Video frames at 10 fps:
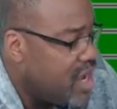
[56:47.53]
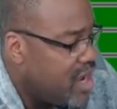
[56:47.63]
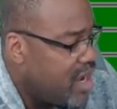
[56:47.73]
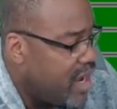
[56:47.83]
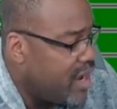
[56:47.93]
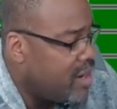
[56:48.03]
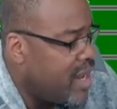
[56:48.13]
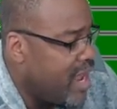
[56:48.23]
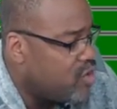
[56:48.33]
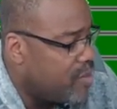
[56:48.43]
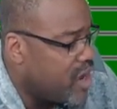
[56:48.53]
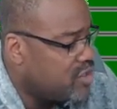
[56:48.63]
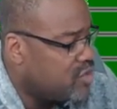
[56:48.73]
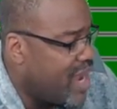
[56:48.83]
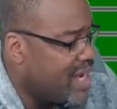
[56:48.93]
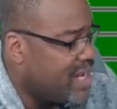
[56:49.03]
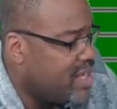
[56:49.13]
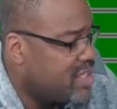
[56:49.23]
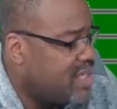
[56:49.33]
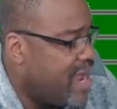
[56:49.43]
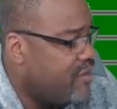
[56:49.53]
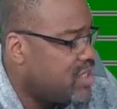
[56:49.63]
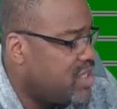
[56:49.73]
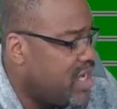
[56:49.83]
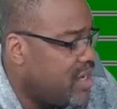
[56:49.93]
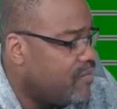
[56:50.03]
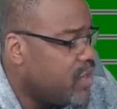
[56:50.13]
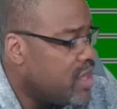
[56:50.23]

And Handlebars is right, it is guaranteed.